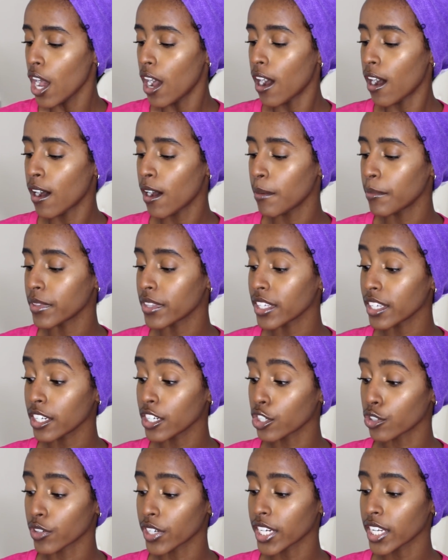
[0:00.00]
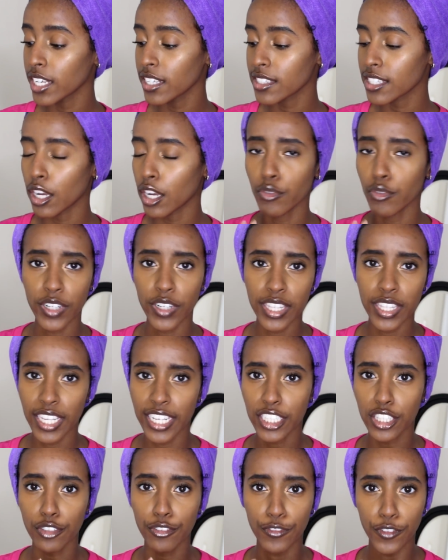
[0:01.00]
The ingredients, I'll read
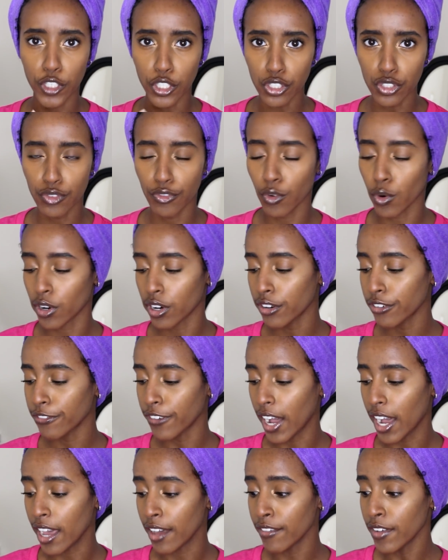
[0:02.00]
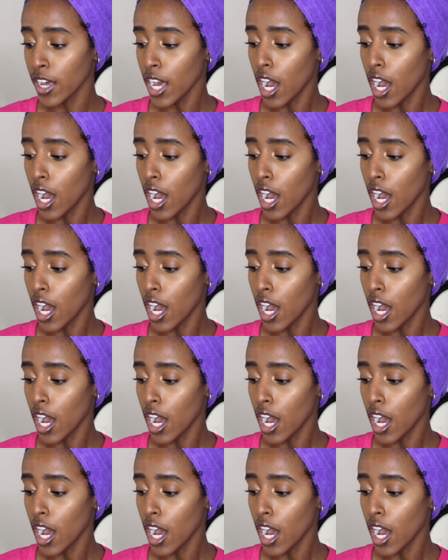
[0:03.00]
like the first 4 or 5.